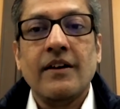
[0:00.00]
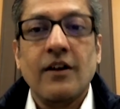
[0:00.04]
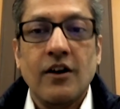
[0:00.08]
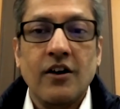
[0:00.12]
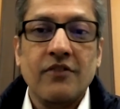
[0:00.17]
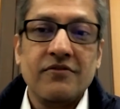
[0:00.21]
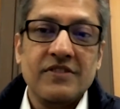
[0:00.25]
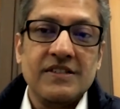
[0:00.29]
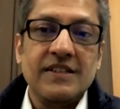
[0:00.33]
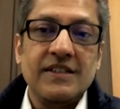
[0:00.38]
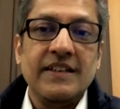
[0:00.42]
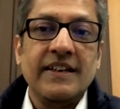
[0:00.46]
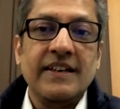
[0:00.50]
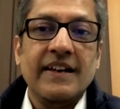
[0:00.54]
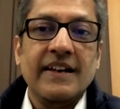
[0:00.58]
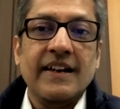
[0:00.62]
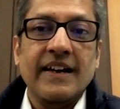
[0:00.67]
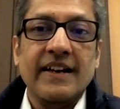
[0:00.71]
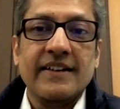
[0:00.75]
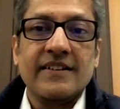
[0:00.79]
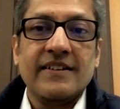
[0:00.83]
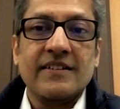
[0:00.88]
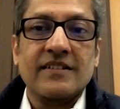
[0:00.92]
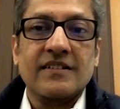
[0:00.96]
obviously
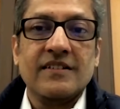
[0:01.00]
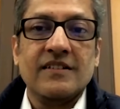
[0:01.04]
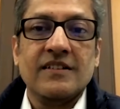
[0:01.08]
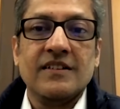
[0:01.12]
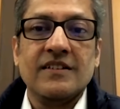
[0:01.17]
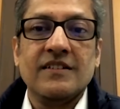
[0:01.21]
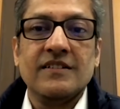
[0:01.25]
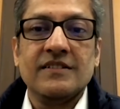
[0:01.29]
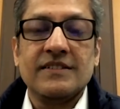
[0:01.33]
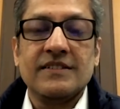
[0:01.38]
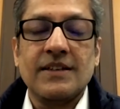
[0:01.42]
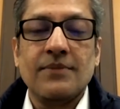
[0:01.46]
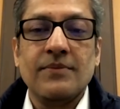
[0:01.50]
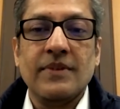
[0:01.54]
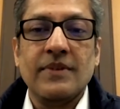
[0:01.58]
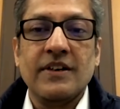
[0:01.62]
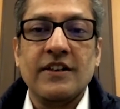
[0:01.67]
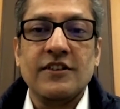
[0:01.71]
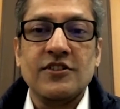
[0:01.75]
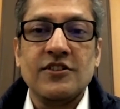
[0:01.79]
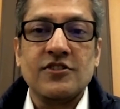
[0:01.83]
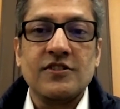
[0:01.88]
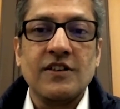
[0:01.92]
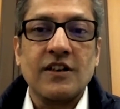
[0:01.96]
at some
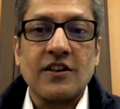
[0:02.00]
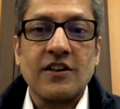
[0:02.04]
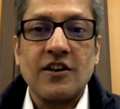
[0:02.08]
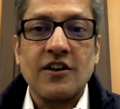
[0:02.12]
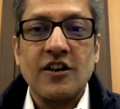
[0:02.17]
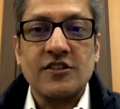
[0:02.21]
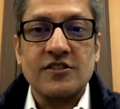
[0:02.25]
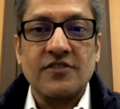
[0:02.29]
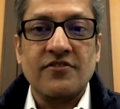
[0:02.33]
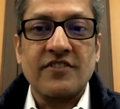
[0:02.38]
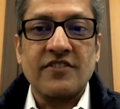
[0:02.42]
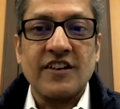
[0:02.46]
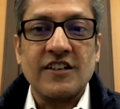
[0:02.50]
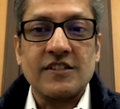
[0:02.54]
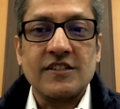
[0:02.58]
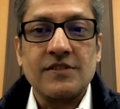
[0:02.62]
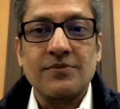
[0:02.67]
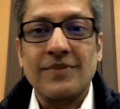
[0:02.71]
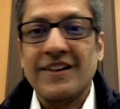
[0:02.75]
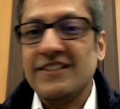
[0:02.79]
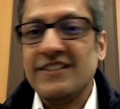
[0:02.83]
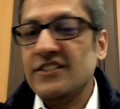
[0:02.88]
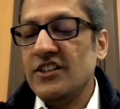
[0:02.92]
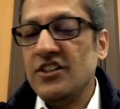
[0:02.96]
additional cost of
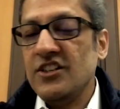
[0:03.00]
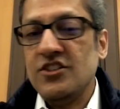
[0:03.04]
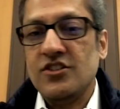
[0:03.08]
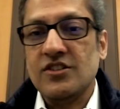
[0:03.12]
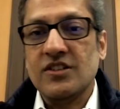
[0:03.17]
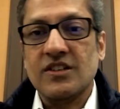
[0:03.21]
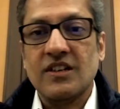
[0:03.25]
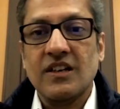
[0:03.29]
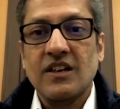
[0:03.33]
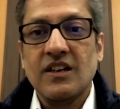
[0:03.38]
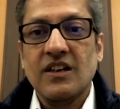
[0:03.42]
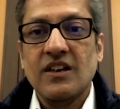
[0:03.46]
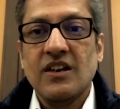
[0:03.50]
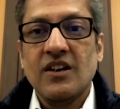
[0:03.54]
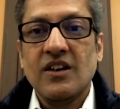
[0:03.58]
customization,